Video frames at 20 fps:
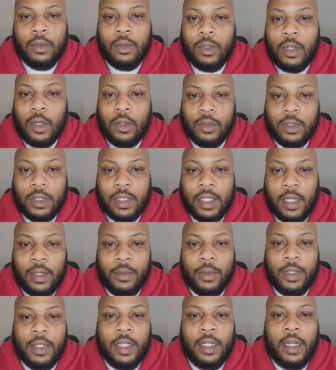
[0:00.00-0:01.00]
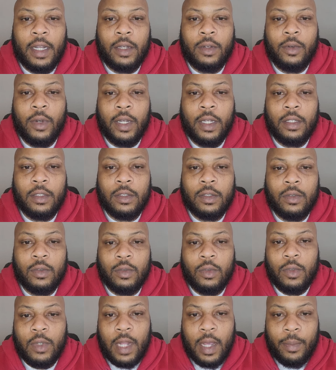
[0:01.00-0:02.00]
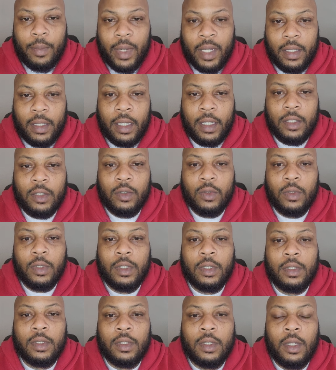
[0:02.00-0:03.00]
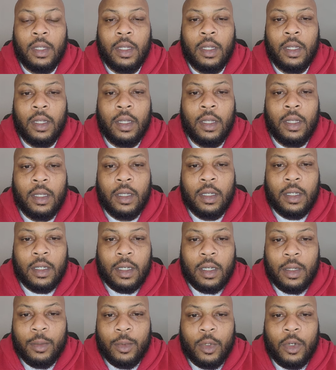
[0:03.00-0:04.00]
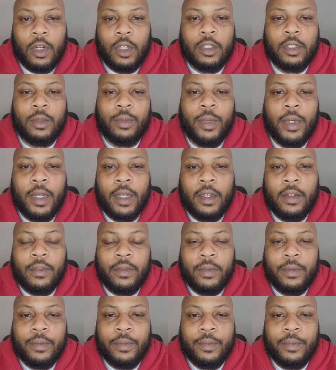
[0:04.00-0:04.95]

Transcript: who don't stand within that greatness, who do not make that choice, come across your path.